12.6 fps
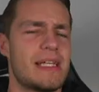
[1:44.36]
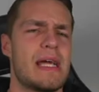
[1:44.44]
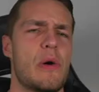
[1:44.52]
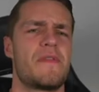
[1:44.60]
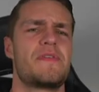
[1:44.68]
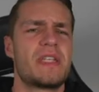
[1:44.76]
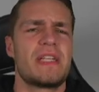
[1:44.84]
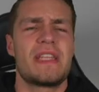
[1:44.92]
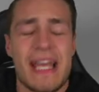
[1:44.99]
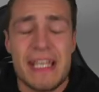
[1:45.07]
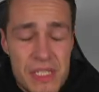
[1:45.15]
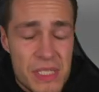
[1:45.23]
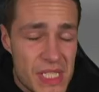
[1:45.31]
Now obviously that
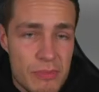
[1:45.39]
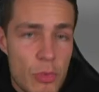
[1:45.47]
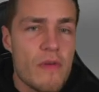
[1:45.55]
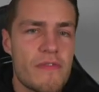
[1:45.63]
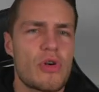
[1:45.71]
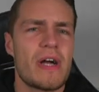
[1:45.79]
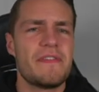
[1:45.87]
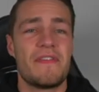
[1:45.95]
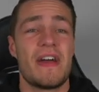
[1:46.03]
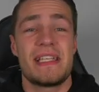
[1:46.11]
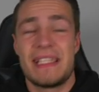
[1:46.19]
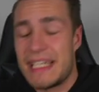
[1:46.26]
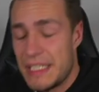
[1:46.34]
isn't small fry
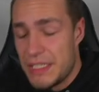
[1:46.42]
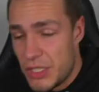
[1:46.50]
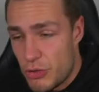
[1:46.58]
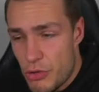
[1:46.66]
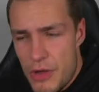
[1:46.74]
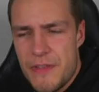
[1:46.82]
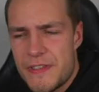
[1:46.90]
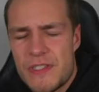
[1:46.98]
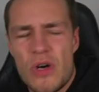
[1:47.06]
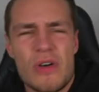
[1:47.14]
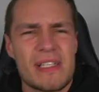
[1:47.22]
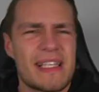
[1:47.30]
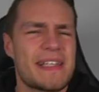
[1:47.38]
investing into growth
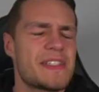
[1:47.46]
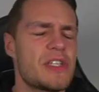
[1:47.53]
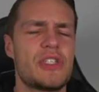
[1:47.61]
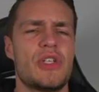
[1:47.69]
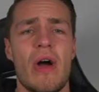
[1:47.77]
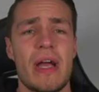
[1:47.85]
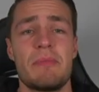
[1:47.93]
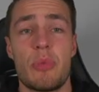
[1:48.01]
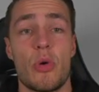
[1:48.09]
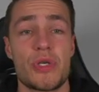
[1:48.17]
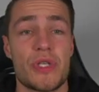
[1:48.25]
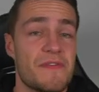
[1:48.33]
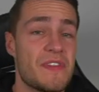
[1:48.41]
stocks, that's a giant
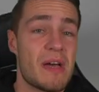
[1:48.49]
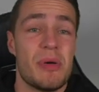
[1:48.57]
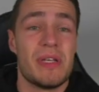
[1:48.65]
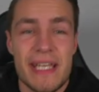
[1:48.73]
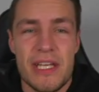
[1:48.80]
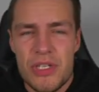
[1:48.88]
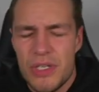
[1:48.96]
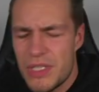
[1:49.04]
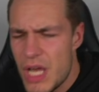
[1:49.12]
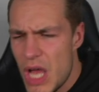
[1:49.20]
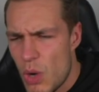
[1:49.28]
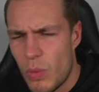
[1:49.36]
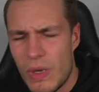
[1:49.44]
portion of their
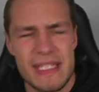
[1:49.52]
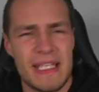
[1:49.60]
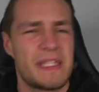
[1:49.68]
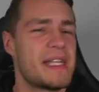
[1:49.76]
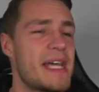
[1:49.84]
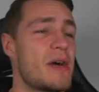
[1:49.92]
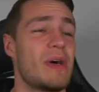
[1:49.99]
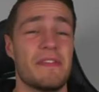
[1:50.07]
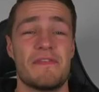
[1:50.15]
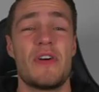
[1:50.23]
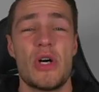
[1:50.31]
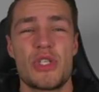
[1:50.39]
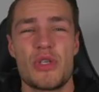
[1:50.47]
position, where Citadel and
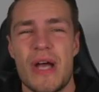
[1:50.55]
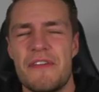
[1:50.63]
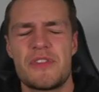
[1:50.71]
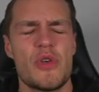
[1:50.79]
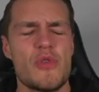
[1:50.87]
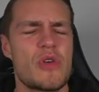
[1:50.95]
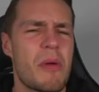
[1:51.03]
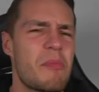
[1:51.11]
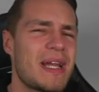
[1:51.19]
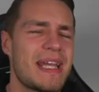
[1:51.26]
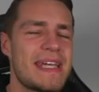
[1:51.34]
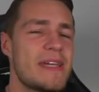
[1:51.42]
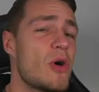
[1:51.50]
Virtu have two
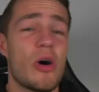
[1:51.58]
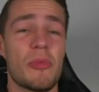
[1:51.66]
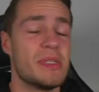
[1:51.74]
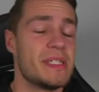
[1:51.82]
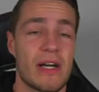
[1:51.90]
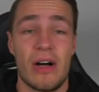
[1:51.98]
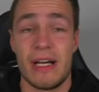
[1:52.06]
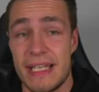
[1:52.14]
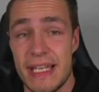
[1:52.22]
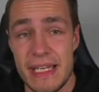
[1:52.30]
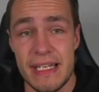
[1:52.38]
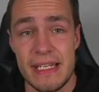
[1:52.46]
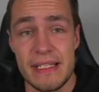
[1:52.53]
complete opposite
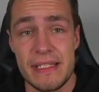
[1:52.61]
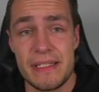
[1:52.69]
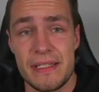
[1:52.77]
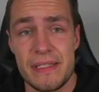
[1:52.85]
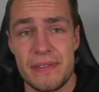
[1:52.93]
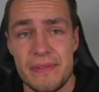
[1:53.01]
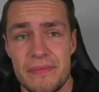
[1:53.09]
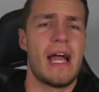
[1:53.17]
ideas.